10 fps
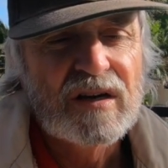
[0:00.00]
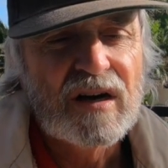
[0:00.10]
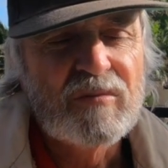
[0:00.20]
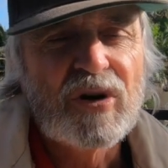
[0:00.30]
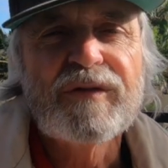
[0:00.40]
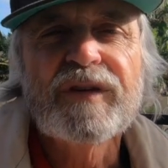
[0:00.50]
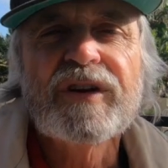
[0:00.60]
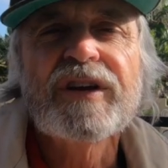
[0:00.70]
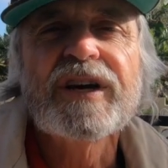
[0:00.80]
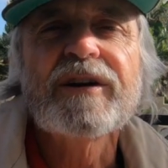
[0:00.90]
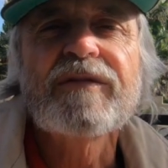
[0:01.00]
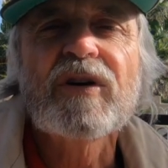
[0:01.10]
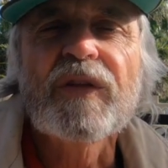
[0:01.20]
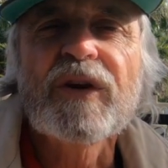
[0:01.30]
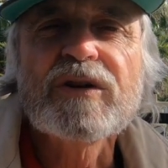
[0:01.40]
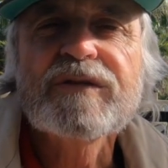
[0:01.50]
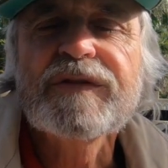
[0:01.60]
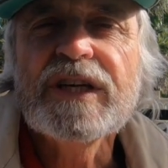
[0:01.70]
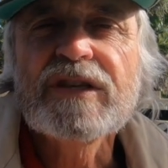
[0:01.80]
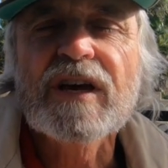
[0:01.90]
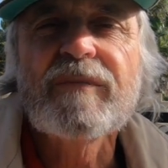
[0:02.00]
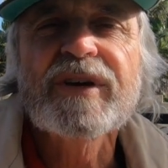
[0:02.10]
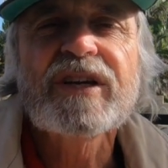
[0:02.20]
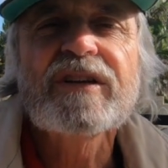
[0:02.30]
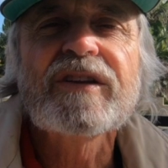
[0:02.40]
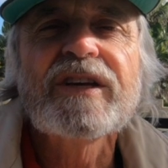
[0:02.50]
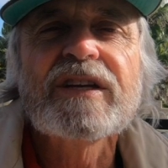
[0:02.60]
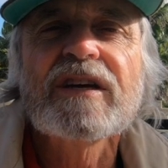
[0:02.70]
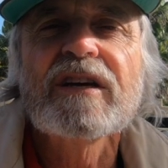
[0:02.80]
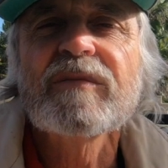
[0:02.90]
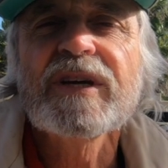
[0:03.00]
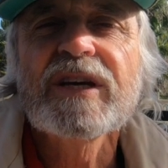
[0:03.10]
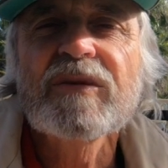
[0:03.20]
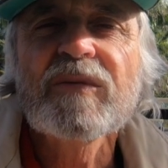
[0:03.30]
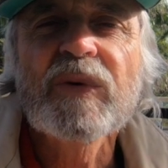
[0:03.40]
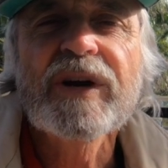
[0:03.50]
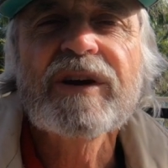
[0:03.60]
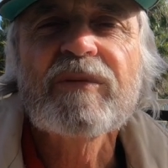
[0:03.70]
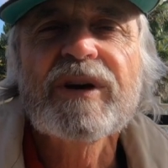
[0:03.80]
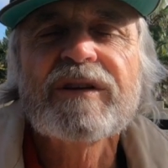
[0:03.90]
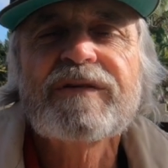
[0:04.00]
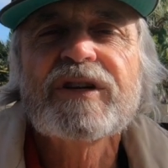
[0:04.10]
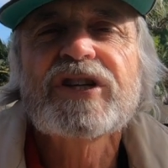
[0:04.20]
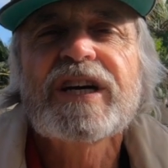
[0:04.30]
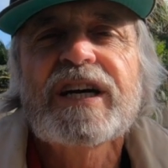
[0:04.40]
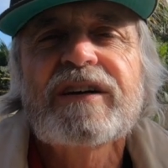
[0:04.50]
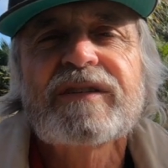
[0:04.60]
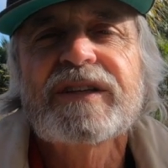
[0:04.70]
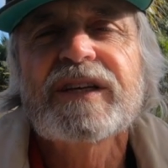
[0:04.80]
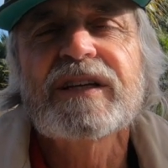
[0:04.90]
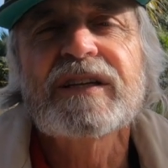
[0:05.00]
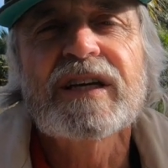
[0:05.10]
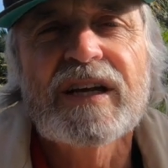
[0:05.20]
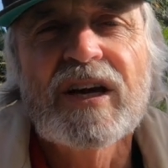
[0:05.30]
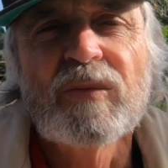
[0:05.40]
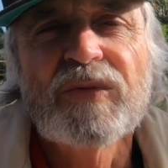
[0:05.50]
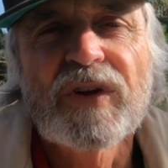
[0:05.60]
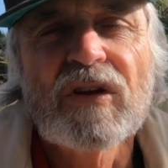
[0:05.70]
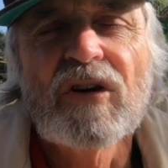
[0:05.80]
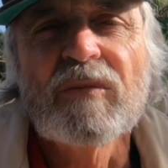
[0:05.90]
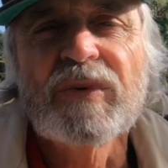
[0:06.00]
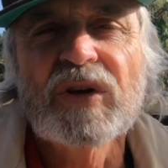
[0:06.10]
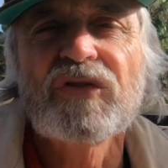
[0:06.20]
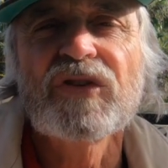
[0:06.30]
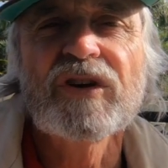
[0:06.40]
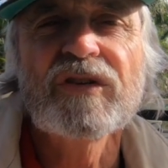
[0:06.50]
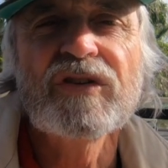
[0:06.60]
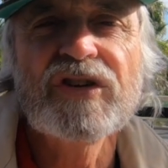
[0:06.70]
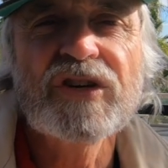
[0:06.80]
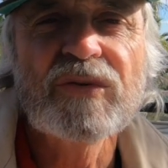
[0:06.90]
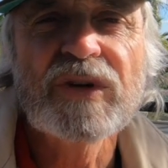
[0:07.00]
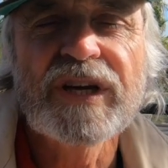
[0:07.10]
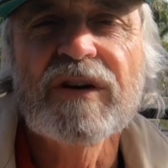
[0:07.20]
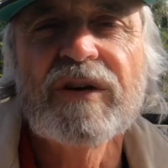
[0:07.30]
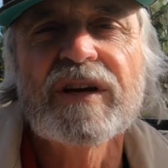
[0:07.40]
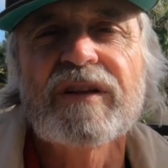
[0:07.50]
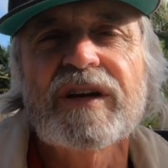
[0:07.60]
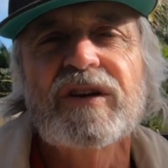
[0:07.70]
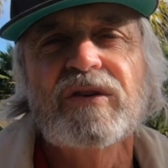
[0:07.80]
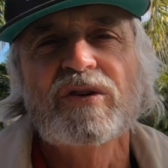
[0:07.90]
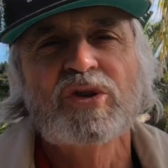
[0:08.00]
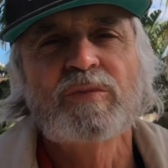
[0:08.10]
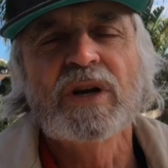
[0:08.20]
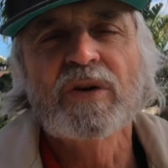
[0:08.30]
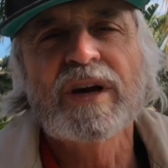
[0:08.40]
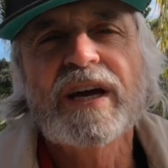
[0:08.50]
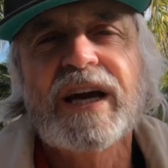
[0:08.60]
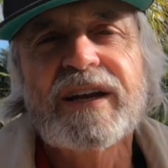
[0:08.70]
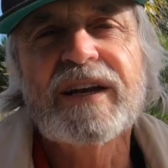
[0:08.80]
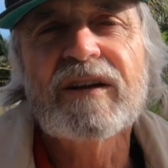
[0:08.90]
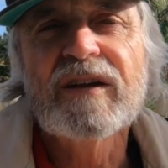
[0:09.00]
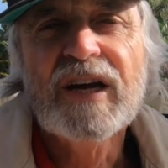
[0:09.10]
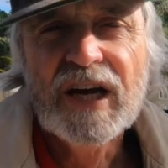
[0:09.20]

I'm often got those feeds coming in, and they're telling me where the fish are, and that helps a lot, because you know the general area that you should be looking at and